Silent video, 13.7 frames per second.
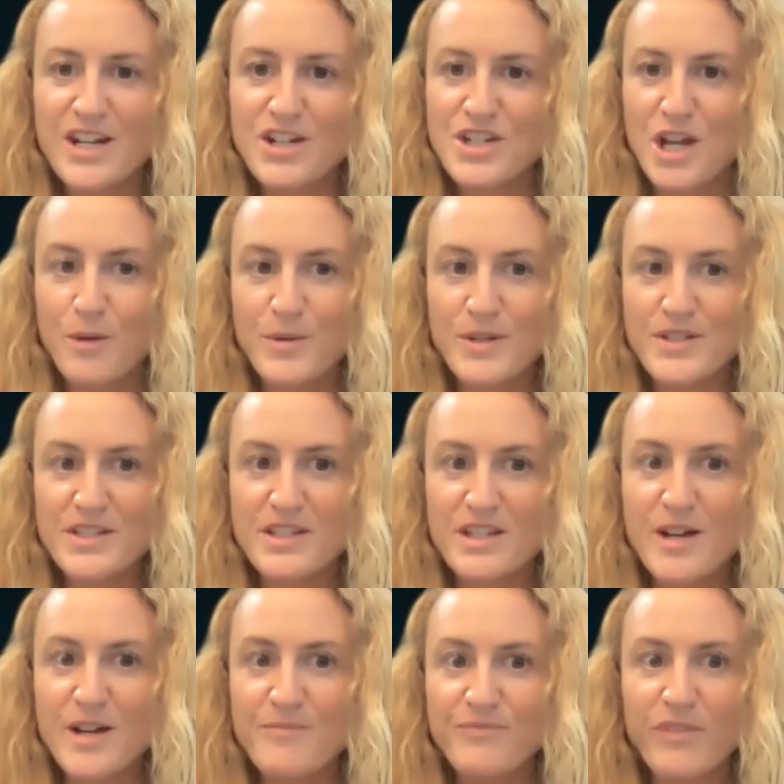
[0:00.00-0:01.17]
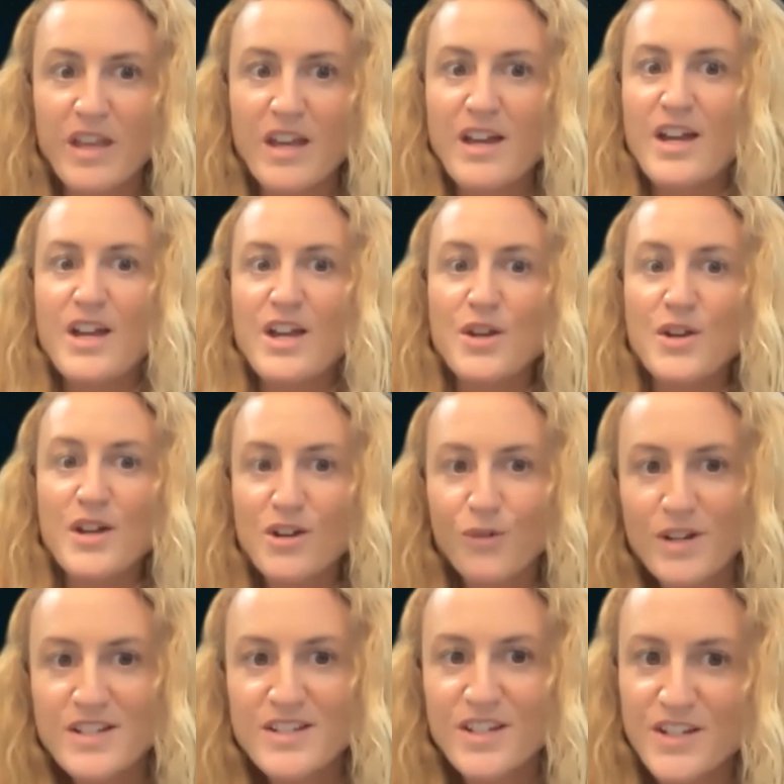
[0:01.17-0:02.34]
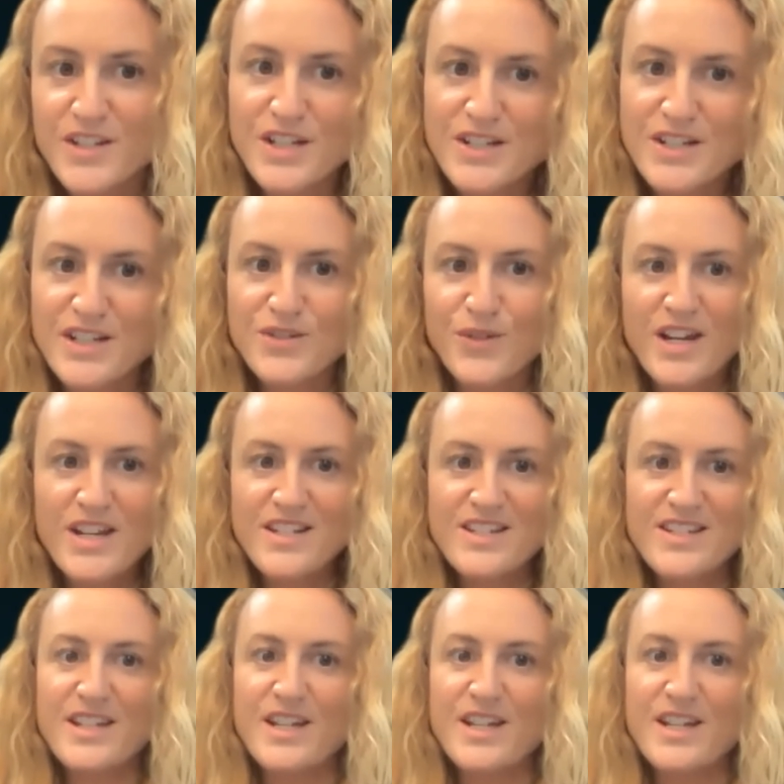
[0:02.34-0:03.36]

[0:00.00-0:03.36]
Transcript: actually help us, increase our success rates.